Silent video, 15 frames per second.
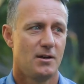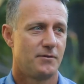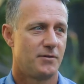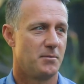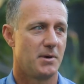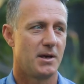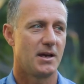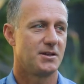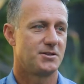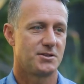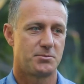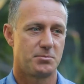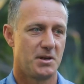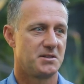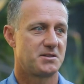for me, it
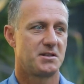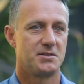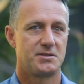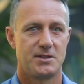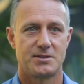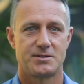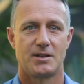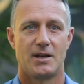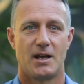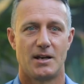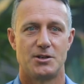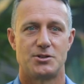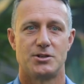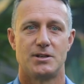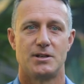just means consistent
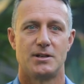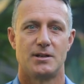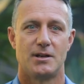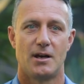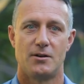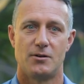energy,